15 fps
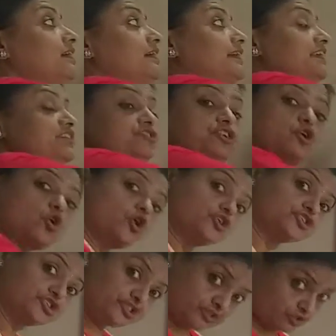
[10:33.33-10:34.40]
arranged or
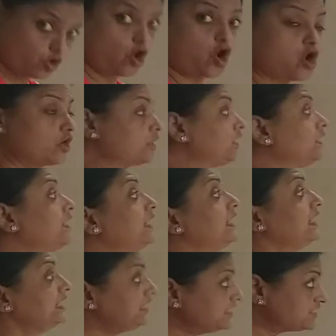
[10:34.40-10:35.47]
stocked
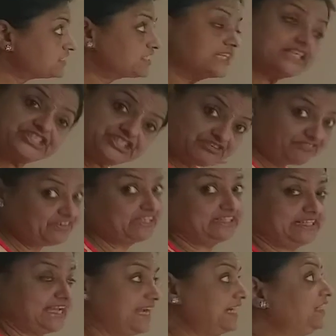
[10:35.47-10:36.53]
in such a way
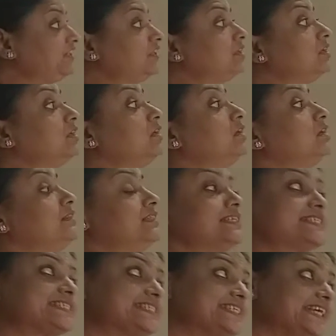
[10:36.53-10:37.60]
that the
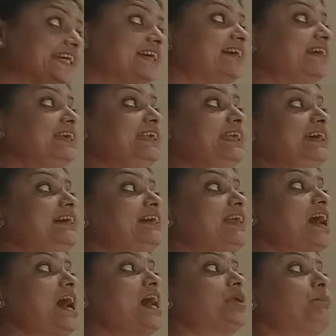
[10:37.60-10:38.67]
second layer
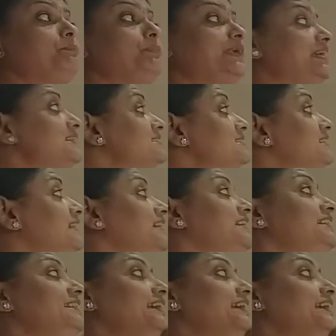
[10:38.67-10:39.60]
are placed in the